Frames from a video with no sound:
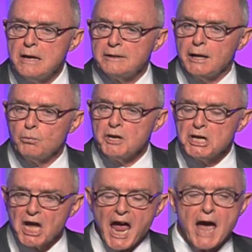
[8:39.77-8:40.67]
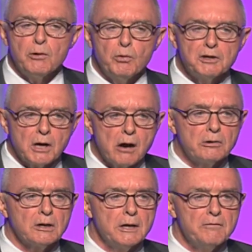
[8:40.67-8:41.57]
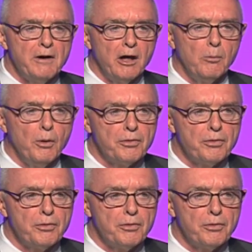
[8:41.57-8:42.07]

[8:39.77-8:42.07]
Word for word: than we can with currently available